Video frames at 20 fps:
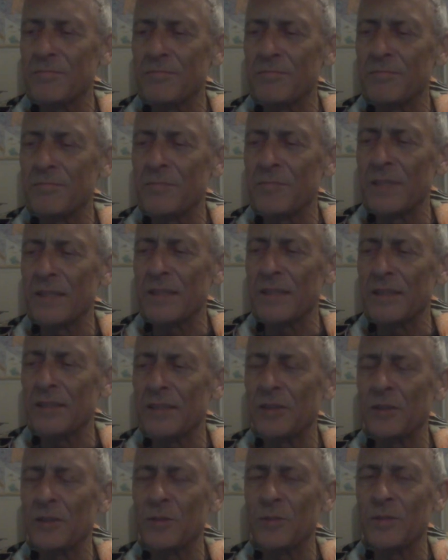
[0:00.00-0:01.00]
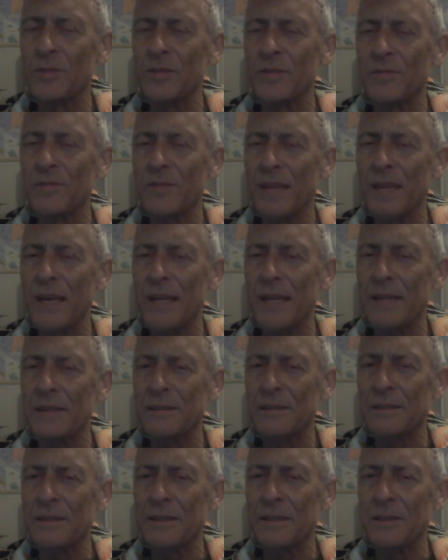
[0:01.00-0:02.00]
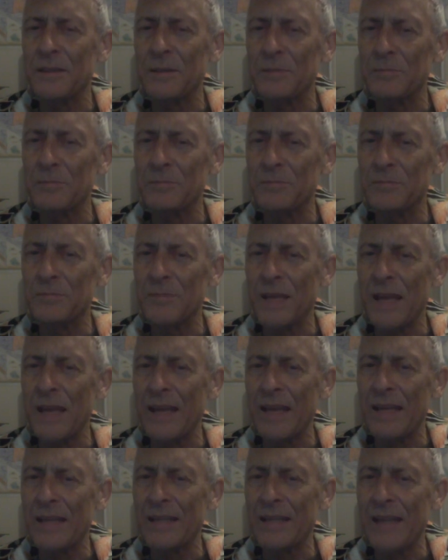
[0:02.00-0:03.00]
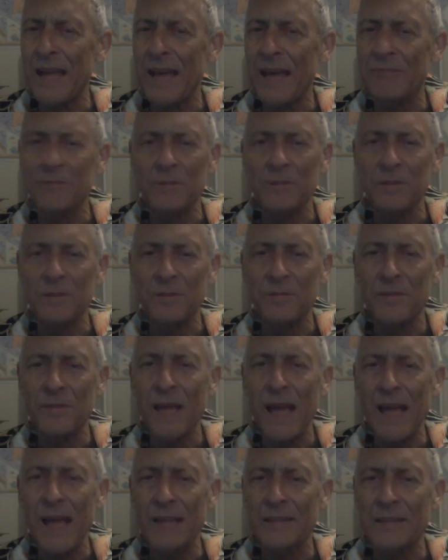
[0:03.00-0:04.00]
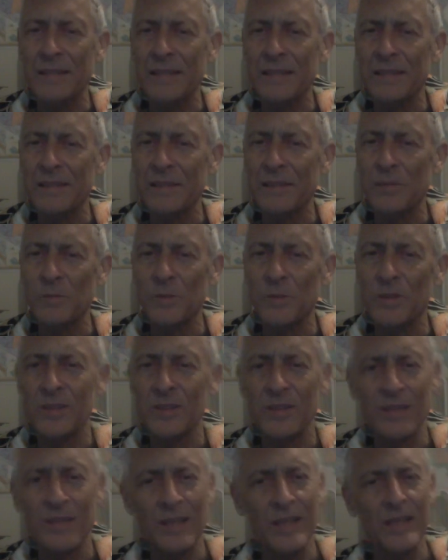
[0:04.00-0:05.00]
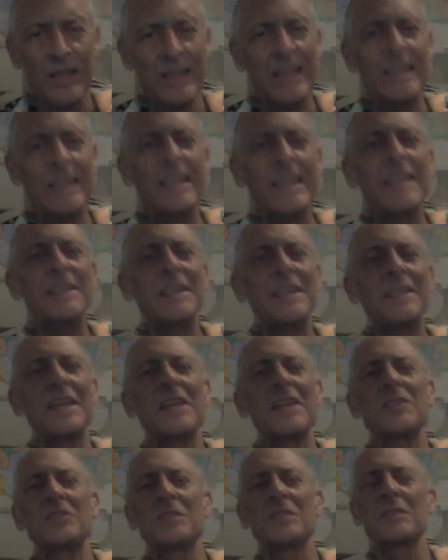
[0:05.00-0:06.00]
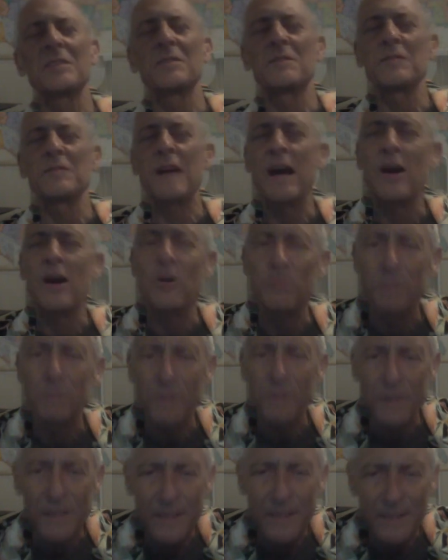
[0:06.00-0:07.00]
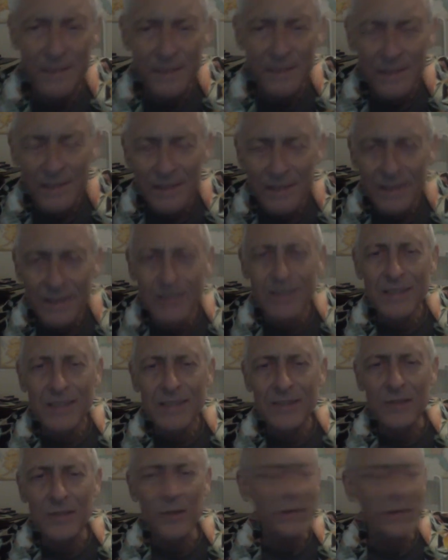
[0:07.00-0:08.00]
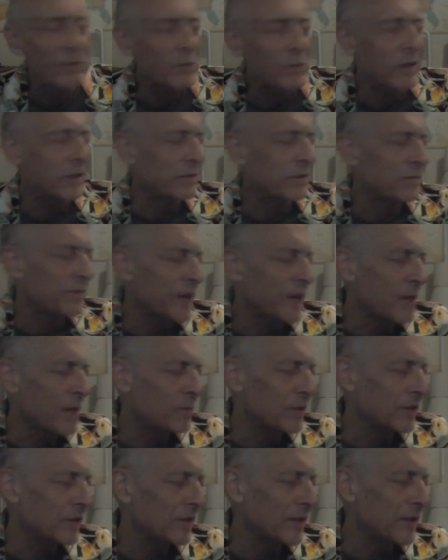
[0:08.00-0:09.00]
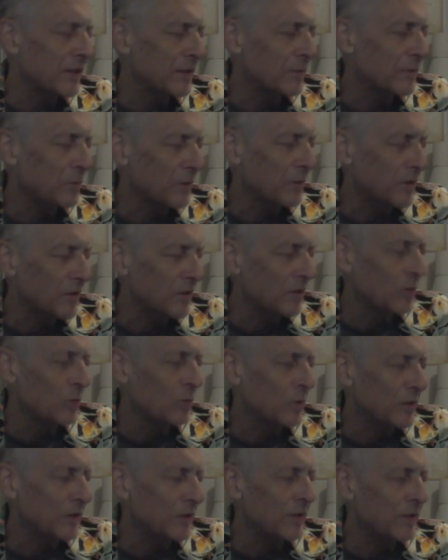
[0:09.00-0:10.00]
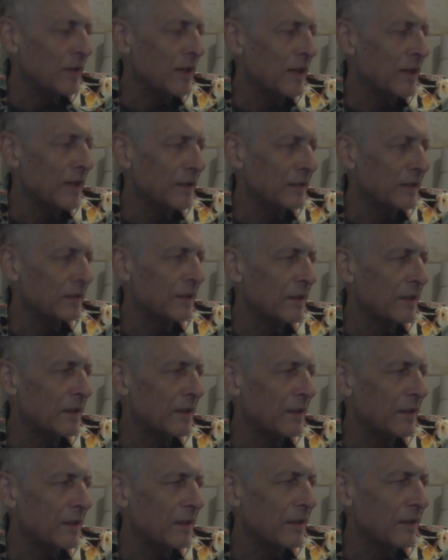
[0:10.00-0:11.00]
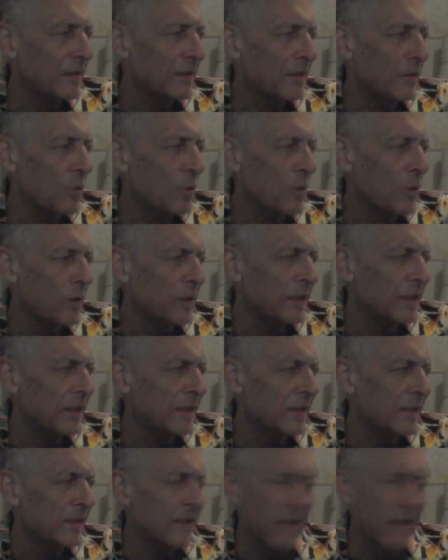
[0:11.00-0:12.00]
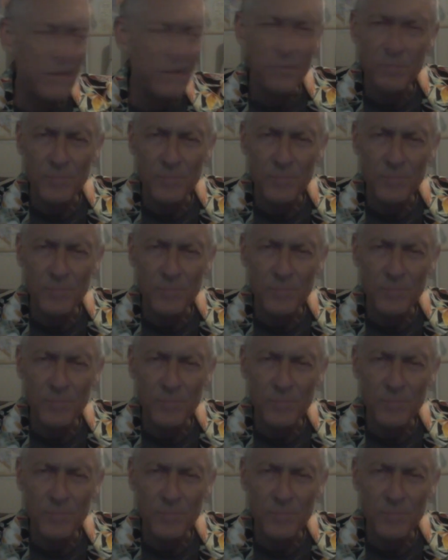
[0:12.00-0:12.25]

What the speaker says: being accused of that after the fact, that it was an indication of foul play. So anyway, her family says it was suicide. Authorities, I